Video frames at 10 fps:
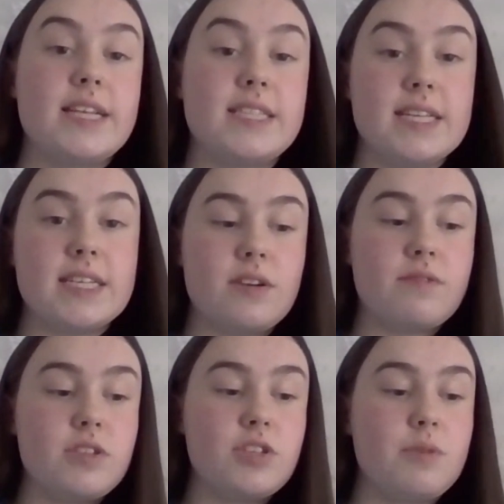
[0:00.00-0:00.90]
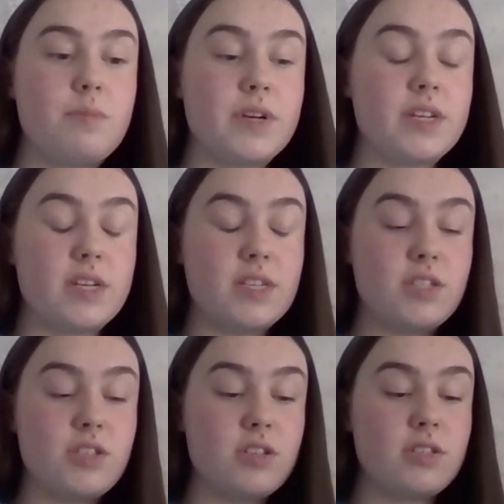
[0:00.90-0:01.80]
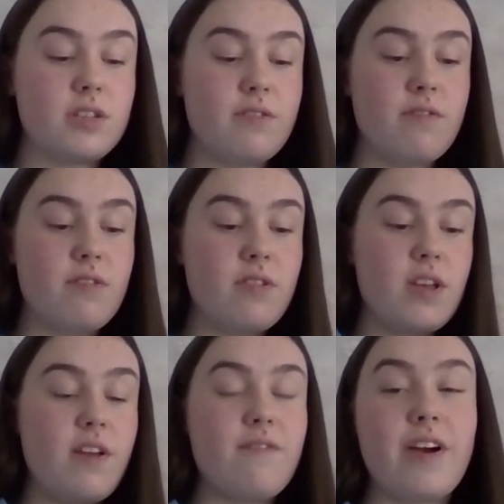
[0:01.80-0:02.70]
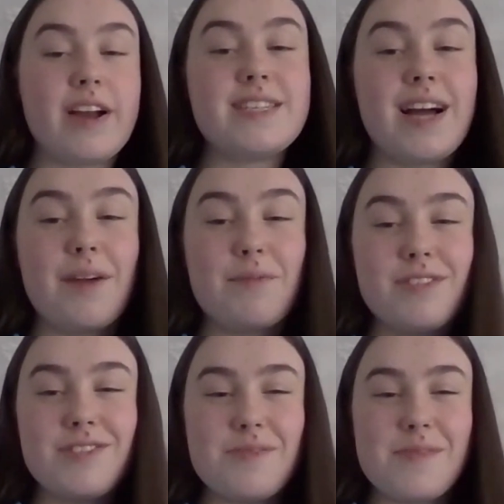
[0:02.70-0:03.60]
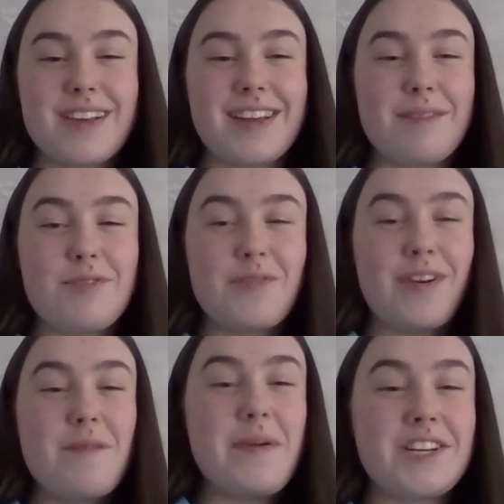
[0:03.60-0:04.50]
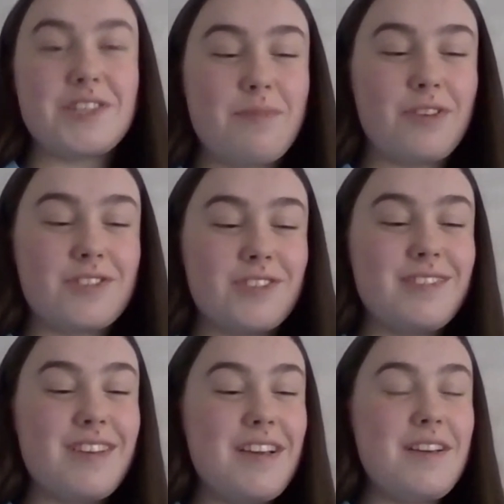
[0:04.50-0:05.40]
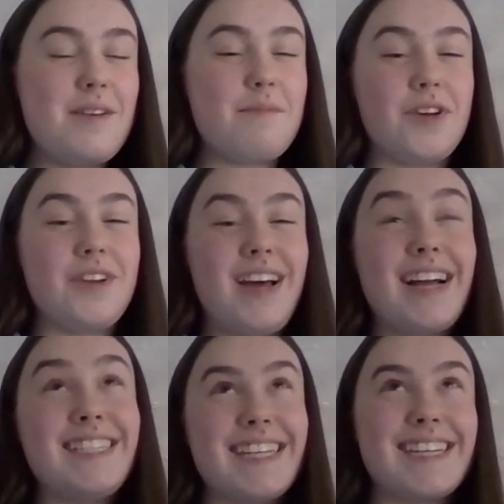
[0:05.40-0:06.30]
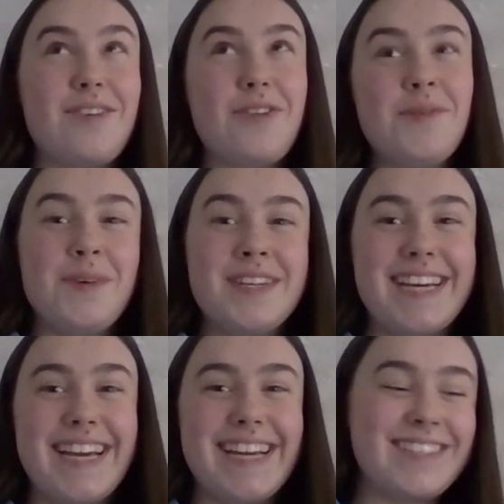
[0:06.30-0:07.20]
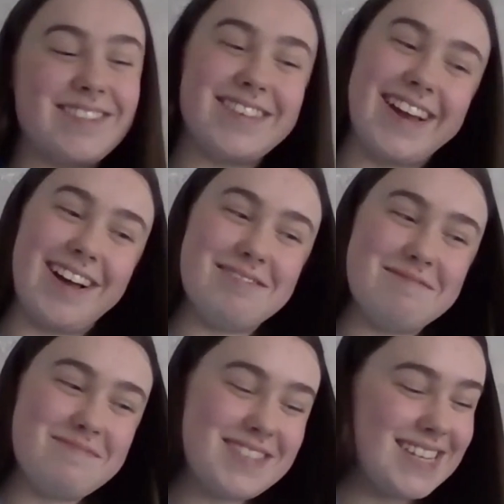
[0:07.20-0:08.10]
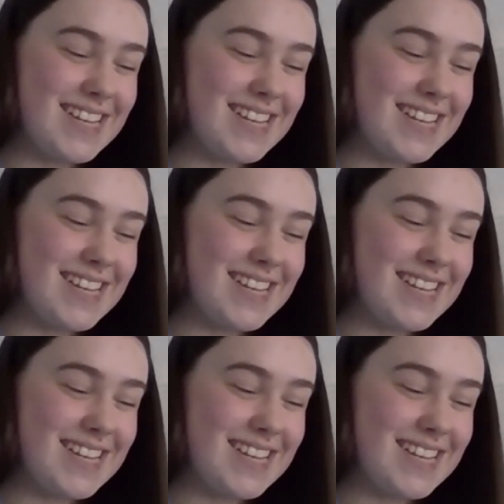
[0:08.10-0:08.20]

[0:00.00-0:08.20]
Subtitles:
It's easy enough to do, but it's just very time consuming, and I'm not a very patient person. But I did it all in one day, so it helps.